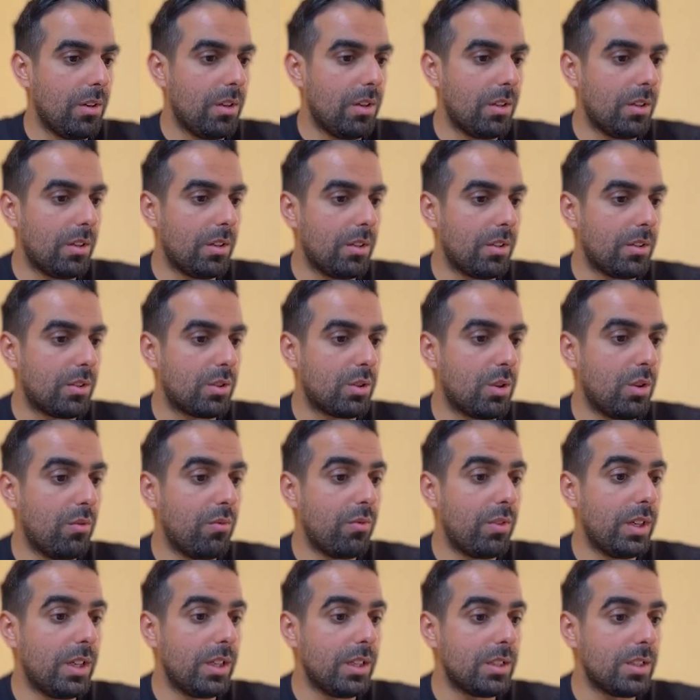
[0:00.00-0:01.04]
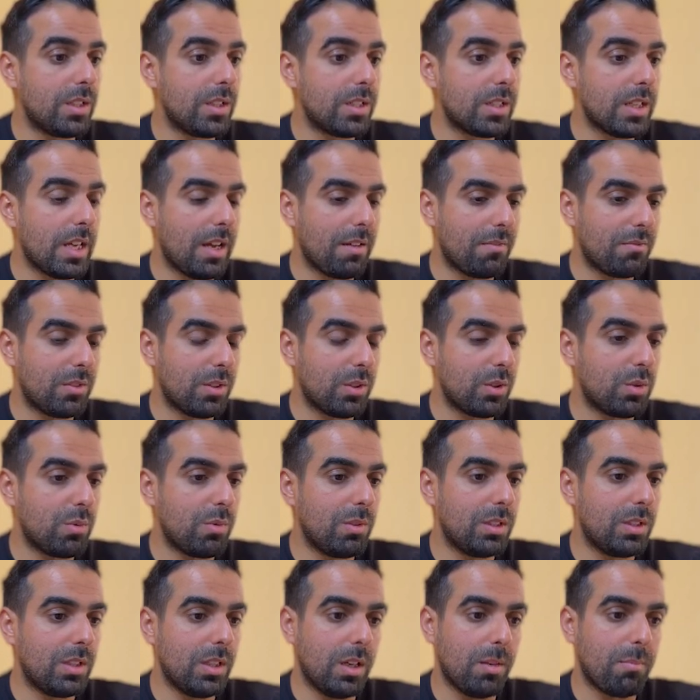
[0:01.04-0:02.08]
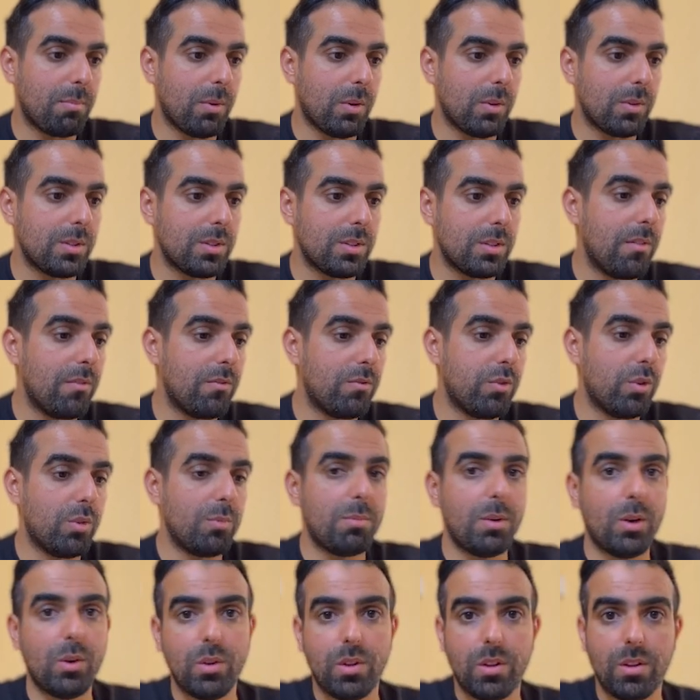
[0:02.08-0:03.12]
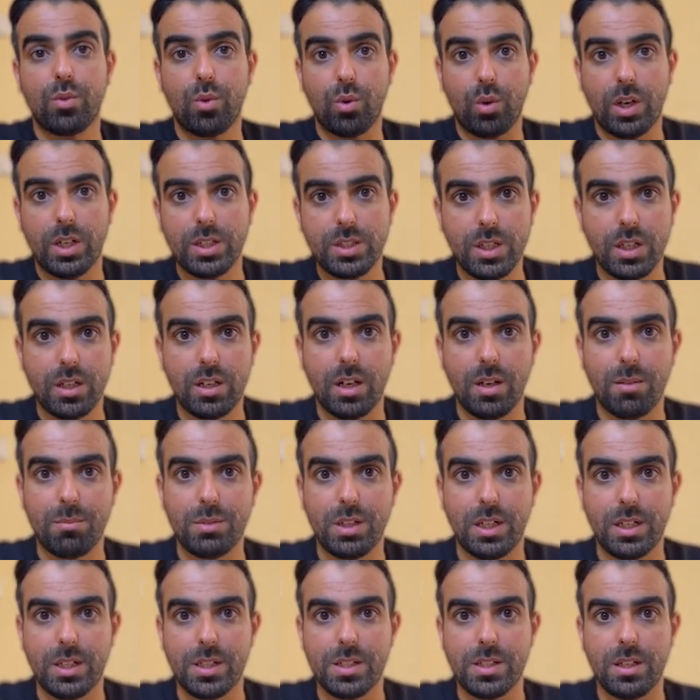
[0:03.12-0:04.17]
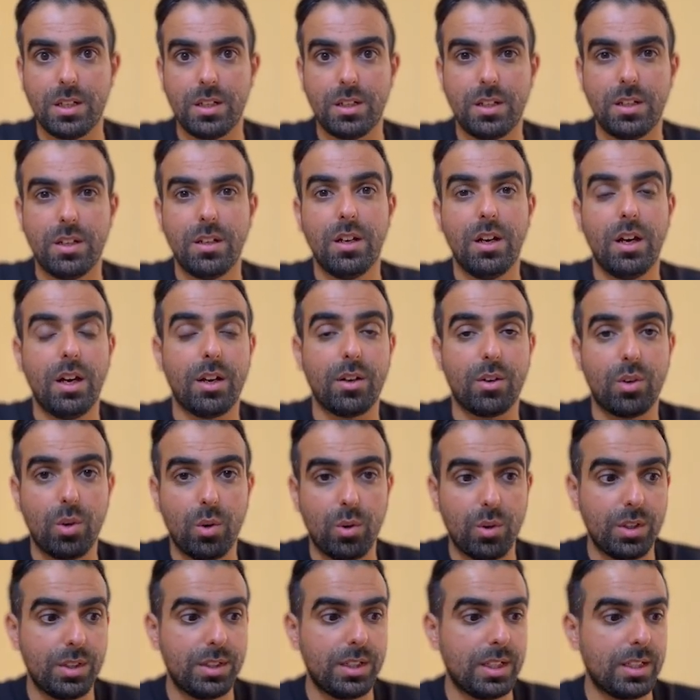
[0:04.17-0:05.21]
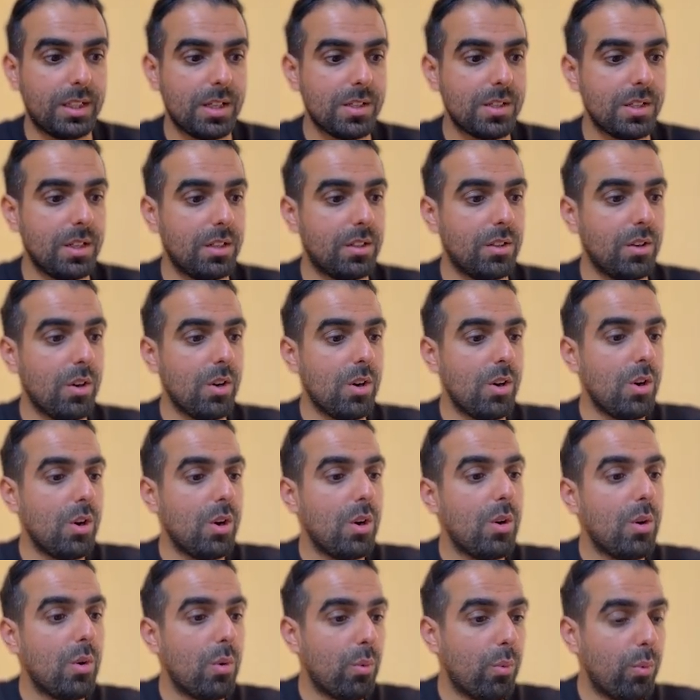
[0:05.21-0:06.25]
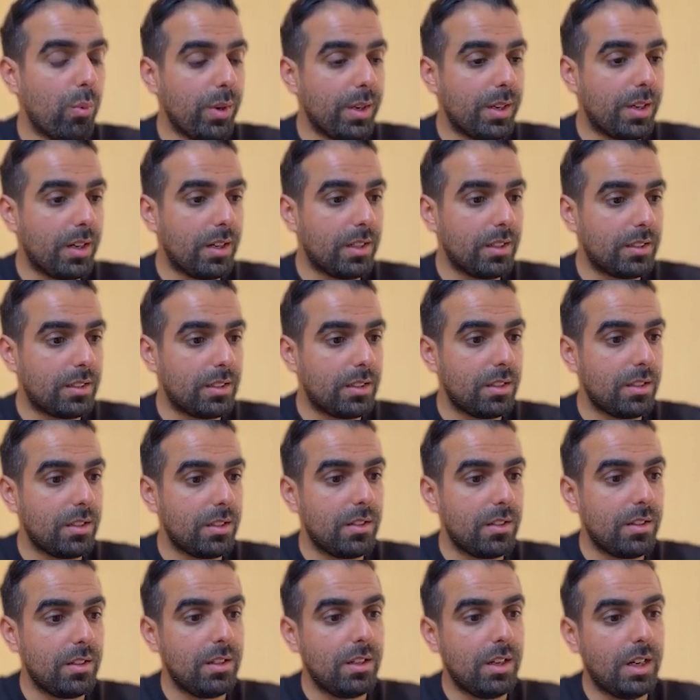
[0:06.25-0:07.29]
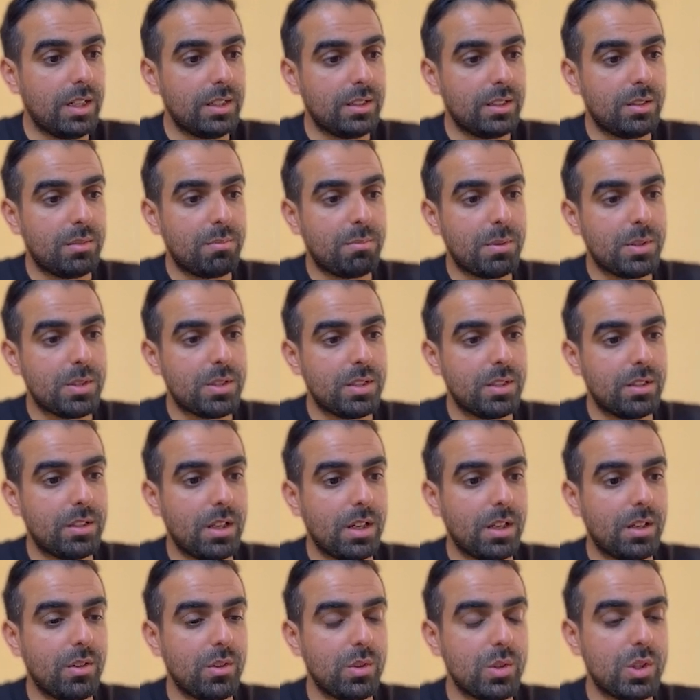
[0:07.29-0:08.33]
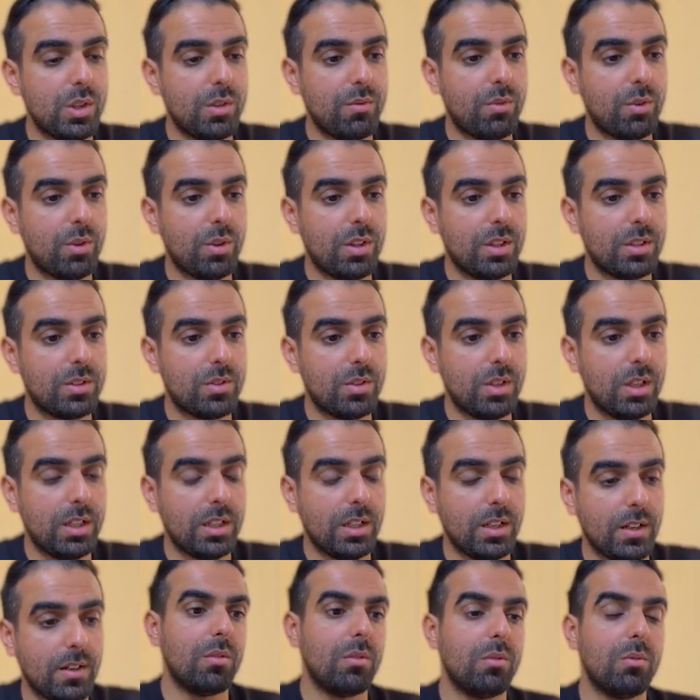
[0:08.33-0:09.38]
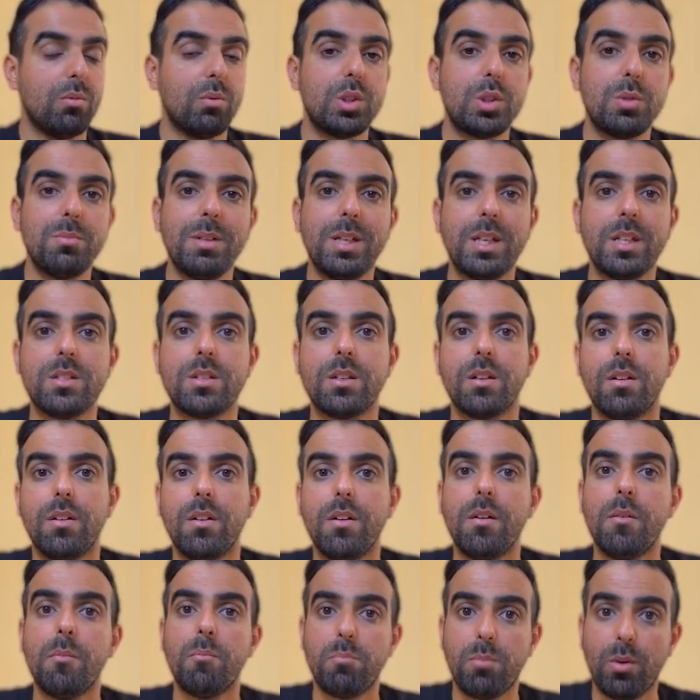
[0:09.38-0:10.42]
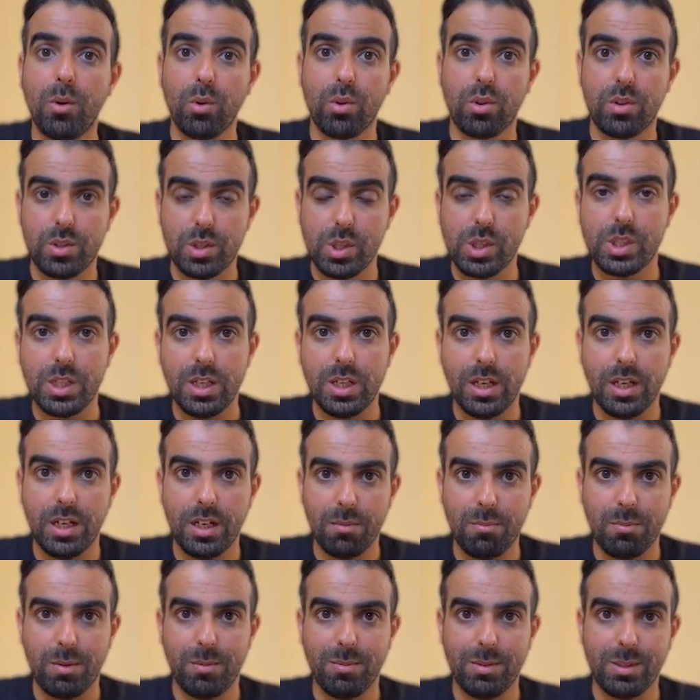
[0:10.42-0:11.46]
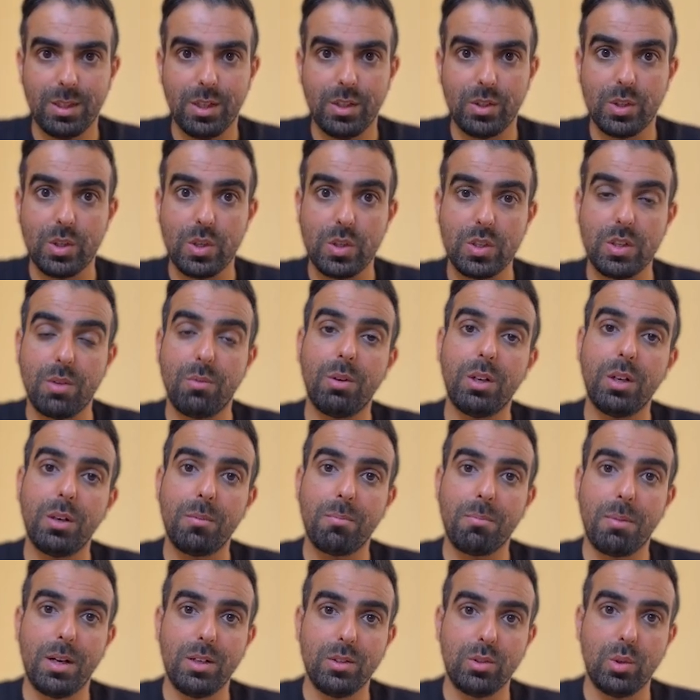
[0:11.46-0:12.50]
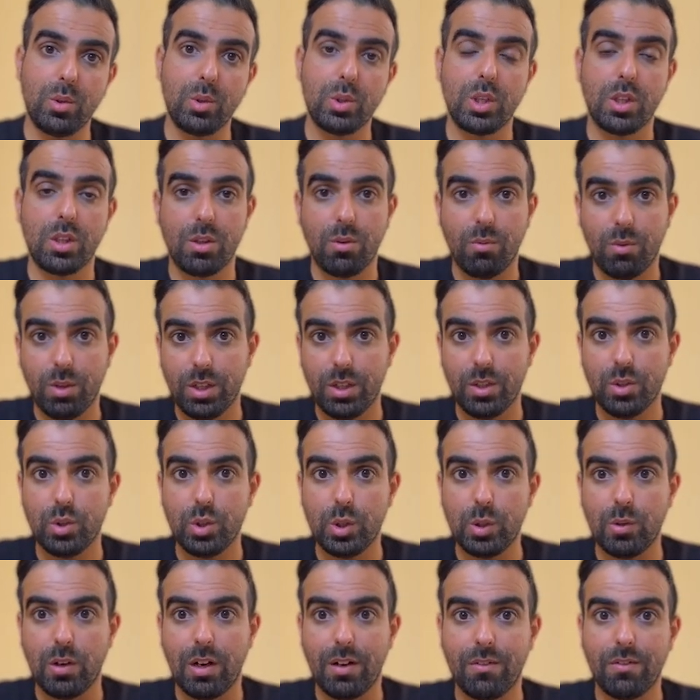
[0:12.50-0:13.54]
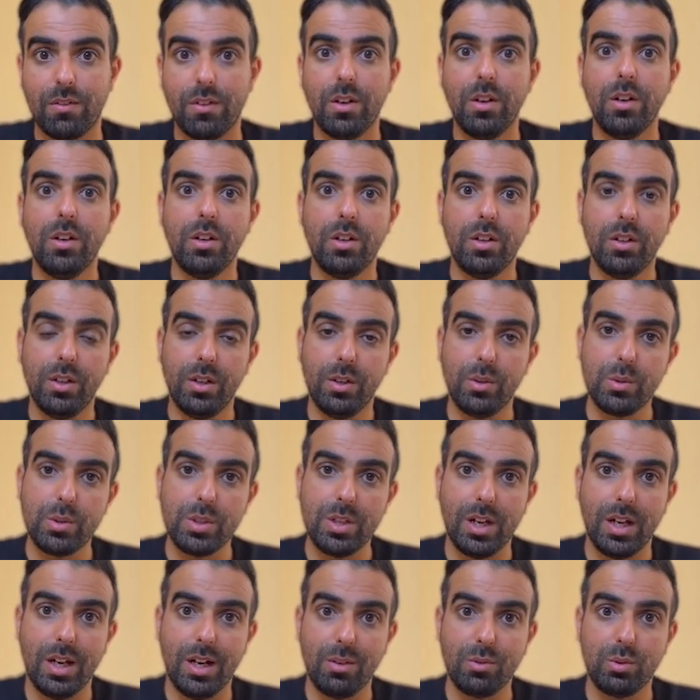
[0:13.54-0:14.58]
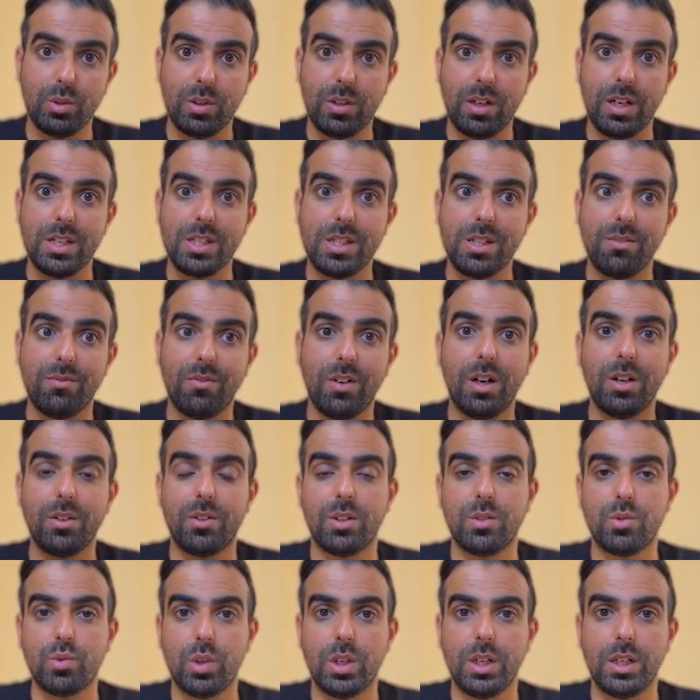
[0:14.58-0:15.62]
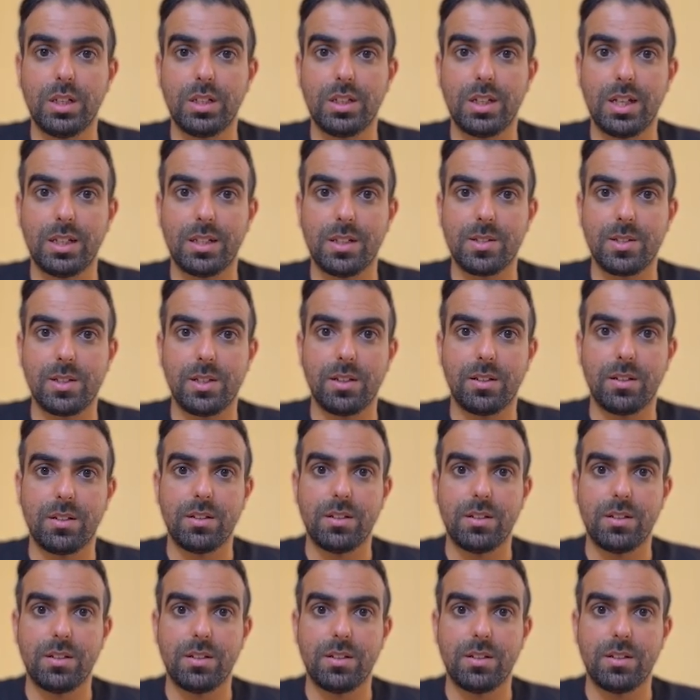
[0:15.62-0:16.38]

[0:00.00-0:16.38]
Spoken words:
It converges after 20 epochs. For both Karate Club dataset and CORA dataset, we got 100% accuracy for the training, which means both GCN implementations, the one in PyTorch and the one in Jraph, knows how to classify the training dataset.